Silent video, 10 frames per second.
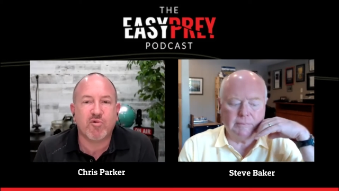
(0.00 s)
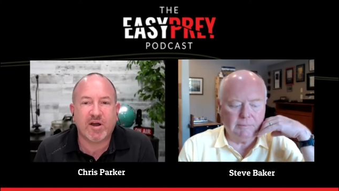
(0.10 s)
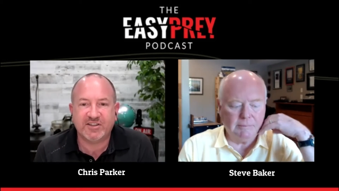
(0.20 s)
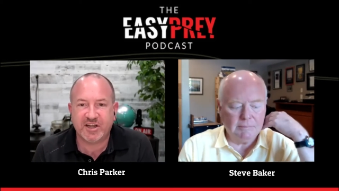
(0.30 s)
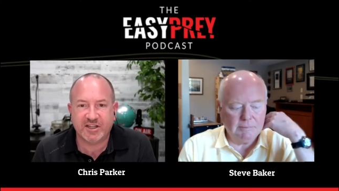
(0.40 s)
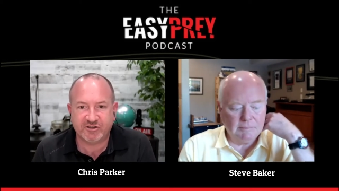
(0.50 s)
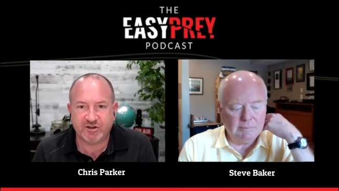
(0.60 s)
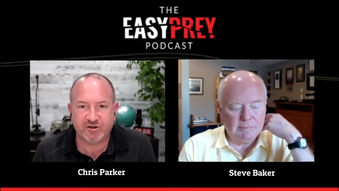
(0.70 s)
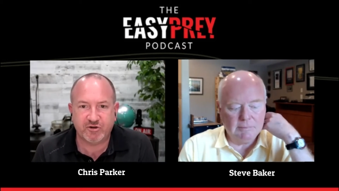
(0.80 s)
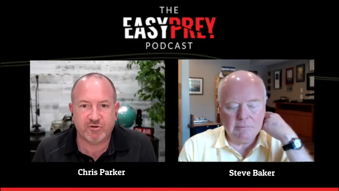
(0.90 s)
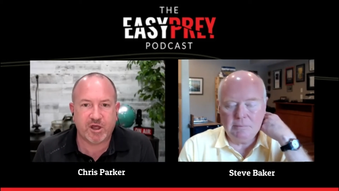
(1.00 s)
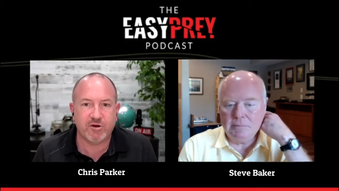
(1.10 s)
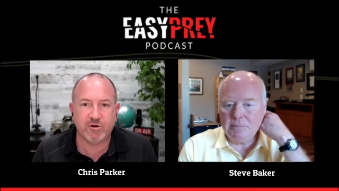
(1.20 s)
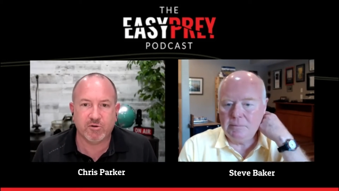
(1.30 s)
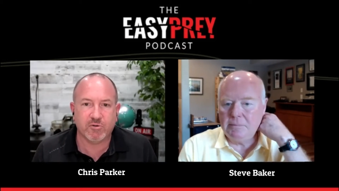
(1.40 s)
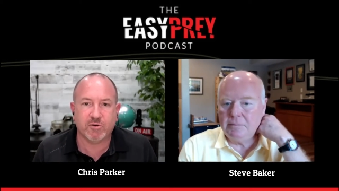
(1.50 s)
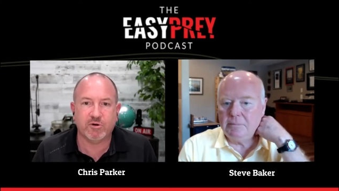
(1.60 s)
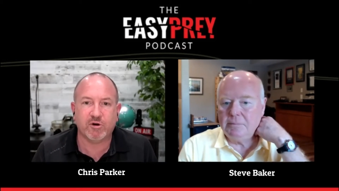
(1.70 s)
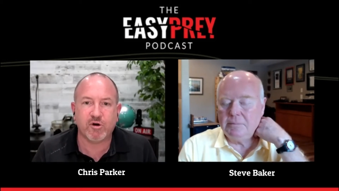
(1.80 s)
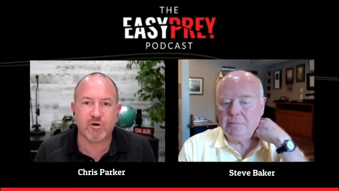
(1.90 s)
Speaker 1: Rights Institute that you're,
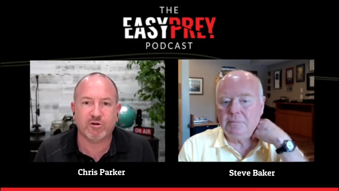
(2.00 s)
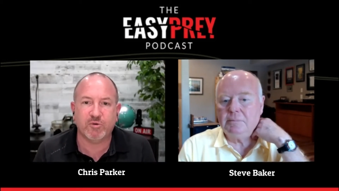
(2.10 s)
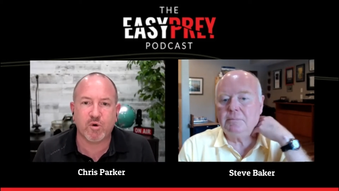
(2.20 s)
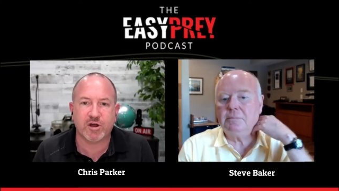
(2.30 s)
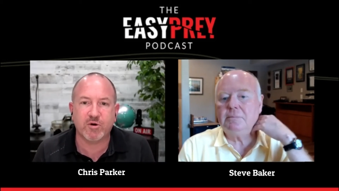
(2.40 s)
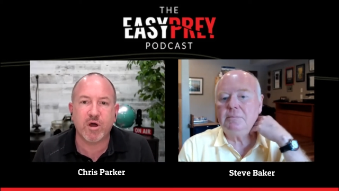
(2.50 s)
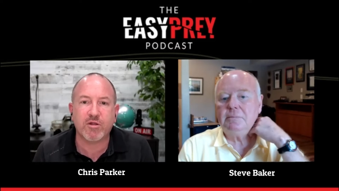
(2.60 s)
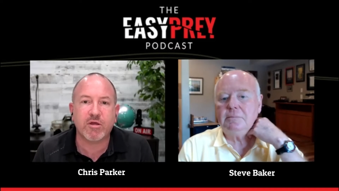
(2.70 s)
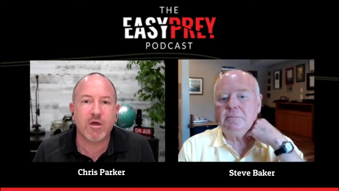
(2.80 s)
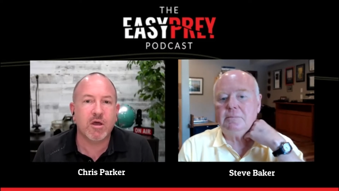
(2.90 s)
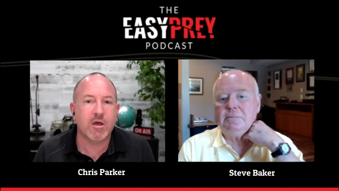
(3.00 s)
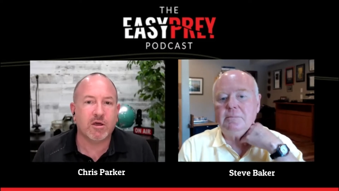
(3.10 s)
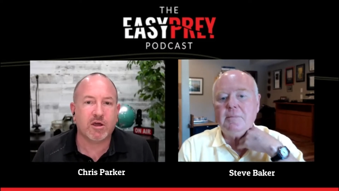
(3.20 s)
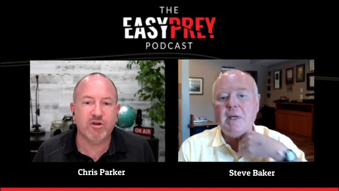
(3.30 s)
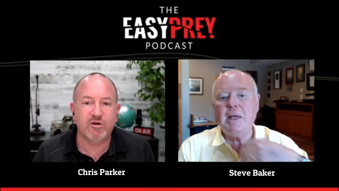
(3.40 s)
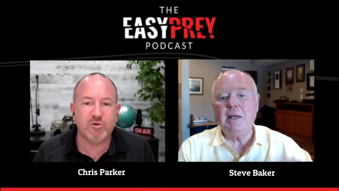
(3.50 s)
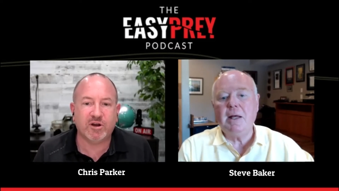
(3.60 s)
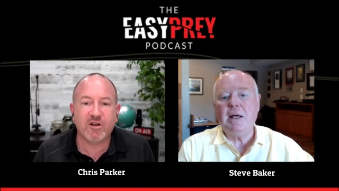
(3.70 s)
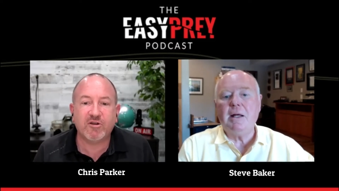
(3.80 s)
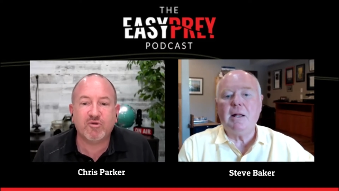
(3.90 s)
you're currently working with. Can you uh,
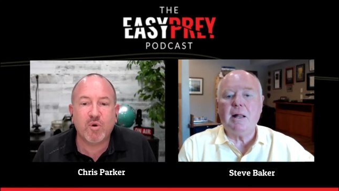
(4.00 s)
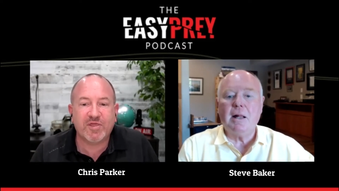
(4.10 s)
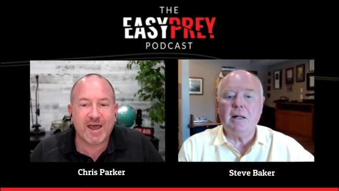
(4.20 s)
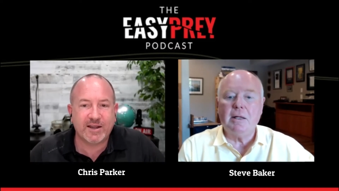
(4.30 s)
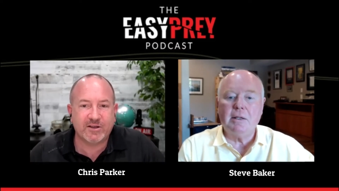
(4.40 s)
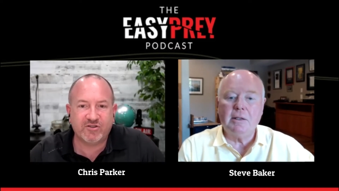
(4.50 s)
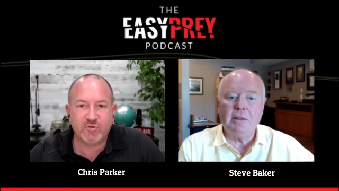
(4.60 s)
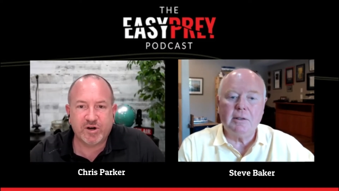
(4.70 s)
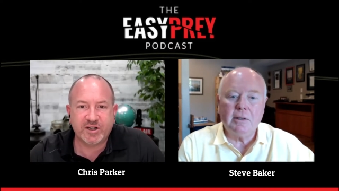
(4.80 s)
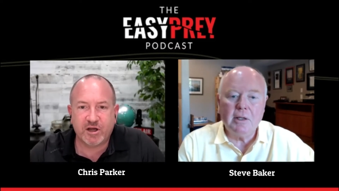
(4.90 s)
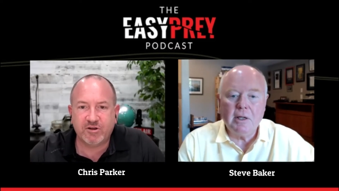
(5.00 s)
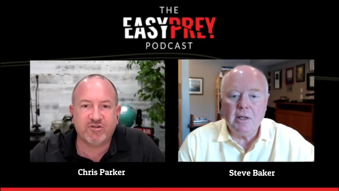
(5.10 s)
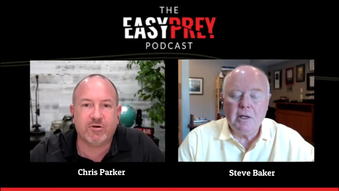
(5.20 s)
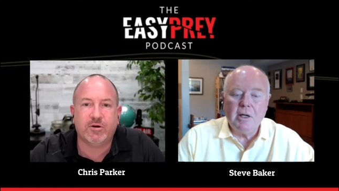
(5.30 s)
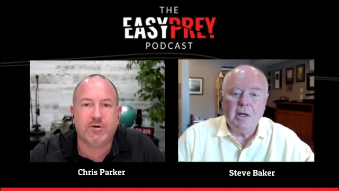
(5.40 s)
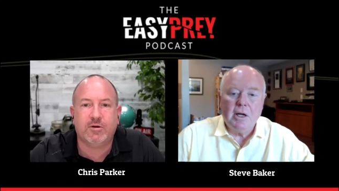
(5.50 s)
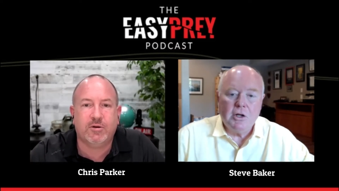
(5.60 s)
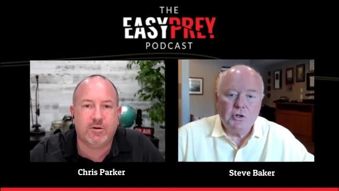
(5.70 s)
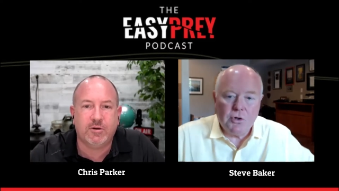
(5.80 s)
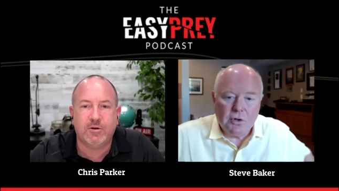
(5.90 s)
tell us what that is and what it does?
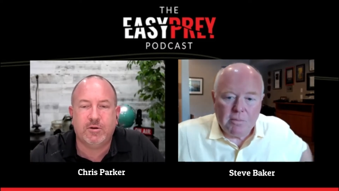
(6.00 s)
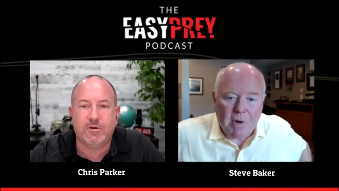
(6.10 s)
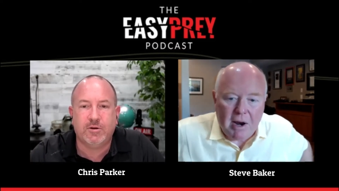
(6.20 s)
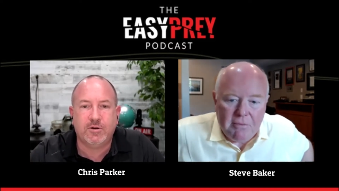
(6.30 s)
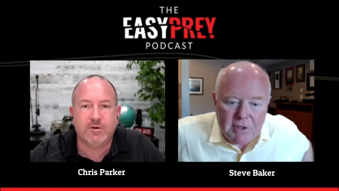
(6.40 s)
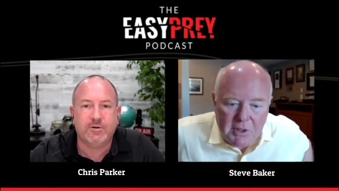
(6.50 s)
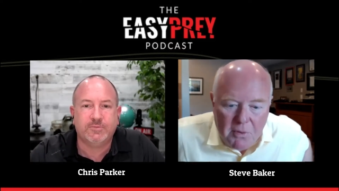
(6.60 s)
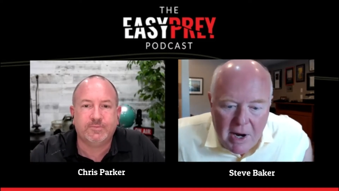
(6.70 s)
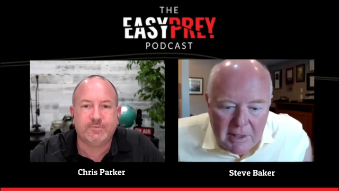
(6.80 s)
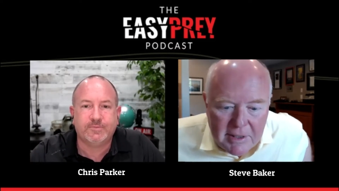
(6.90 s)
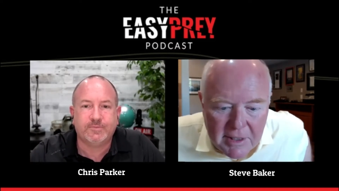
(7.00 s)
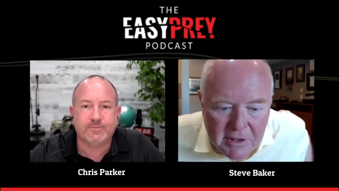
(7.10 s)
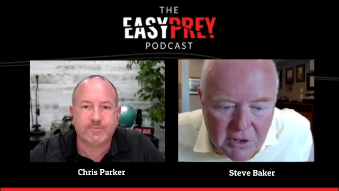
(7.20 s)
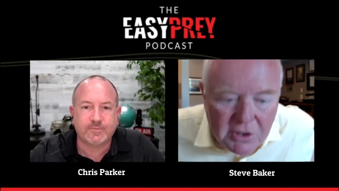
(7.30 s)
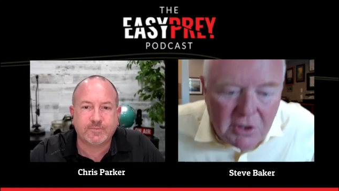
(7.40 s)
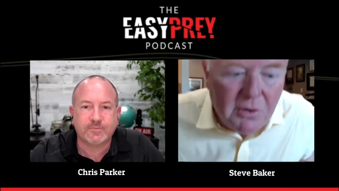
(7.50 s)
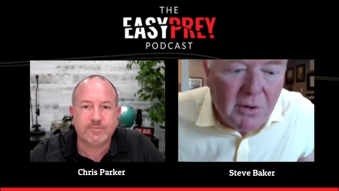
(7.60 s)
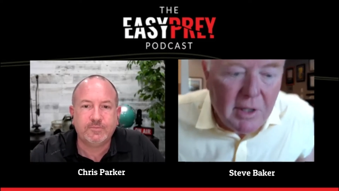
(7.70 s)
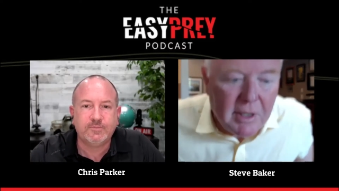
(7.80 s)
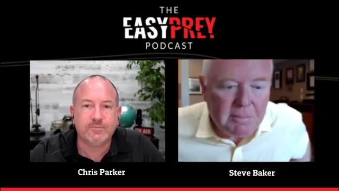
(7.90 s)
Speaker 2: Sure. The Privacy Rights
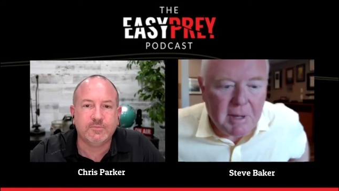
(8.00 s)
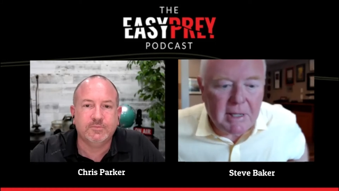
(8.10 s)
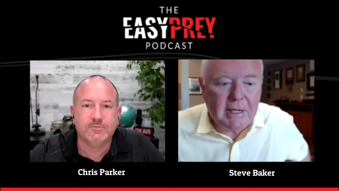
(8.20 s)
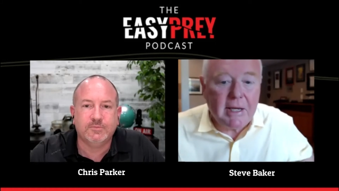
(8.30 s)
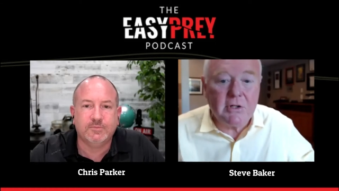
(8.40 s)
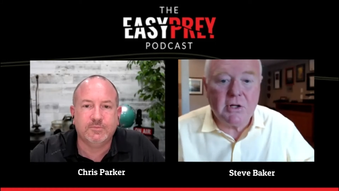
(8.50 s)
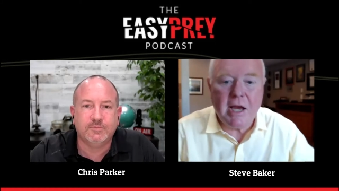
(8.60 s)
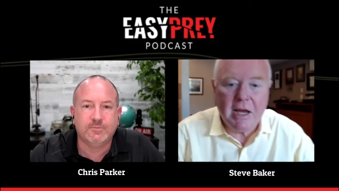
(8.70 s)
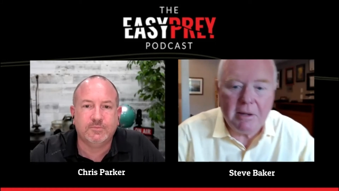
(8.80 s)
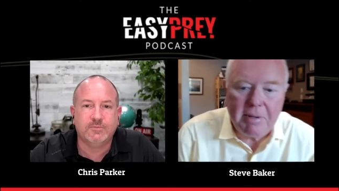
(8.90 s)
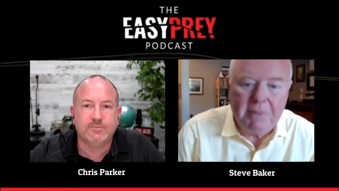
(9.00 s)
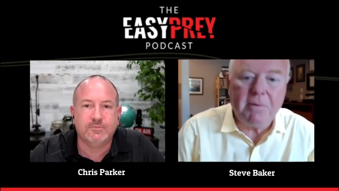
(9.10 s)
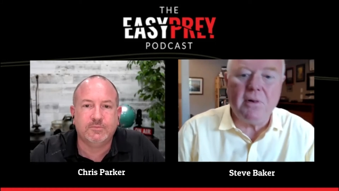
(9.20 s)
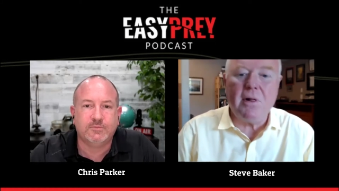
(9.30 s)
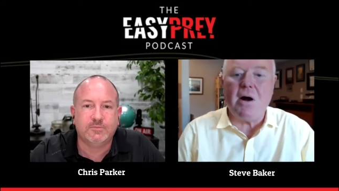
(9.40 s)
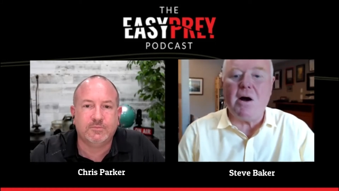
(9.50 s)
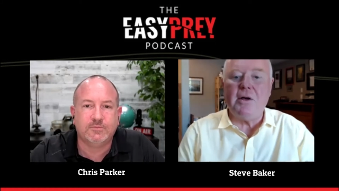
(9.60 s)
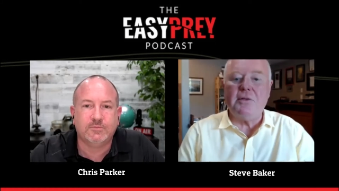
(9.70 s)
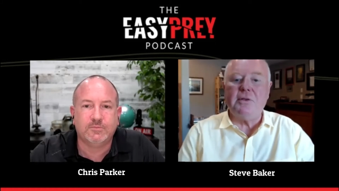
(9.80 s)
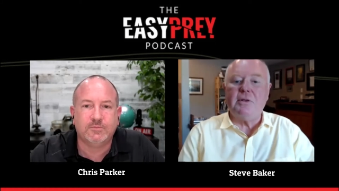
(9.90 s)
Institute is meant to educate people
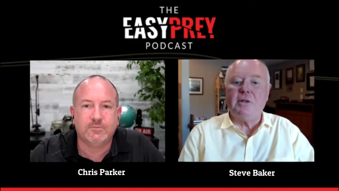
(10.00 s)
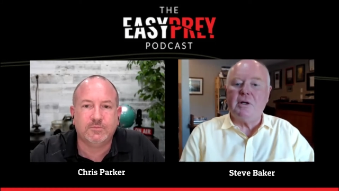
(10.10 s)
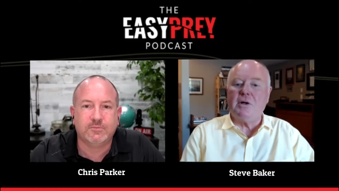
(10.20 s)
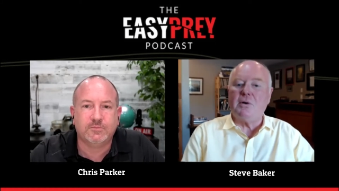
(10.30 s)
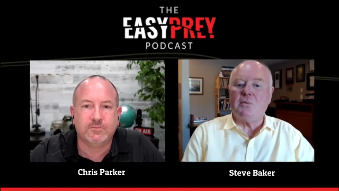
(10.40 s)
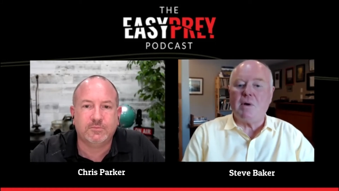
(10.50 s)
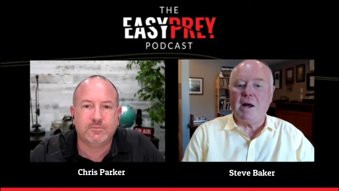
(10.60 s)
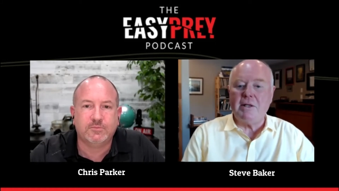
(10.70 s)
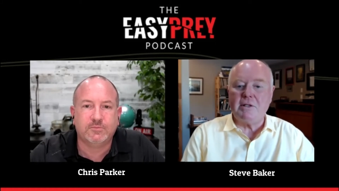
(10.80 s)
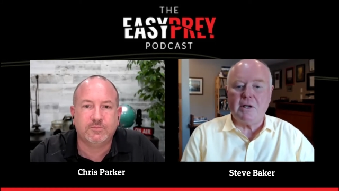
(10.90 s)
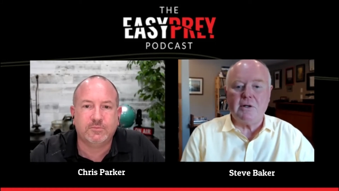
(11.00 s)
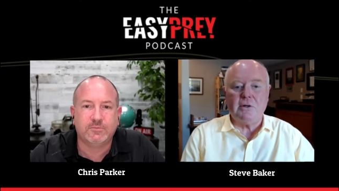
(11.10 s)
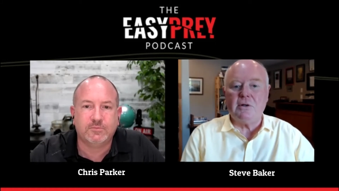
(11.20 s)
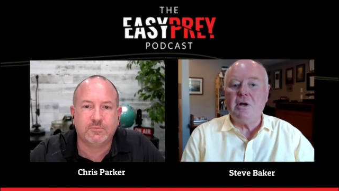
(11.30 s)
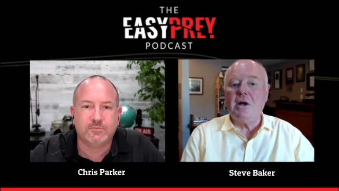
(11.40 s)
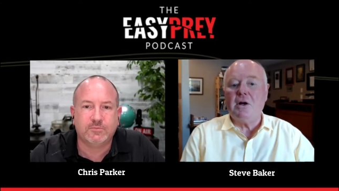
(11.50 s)
on their rights under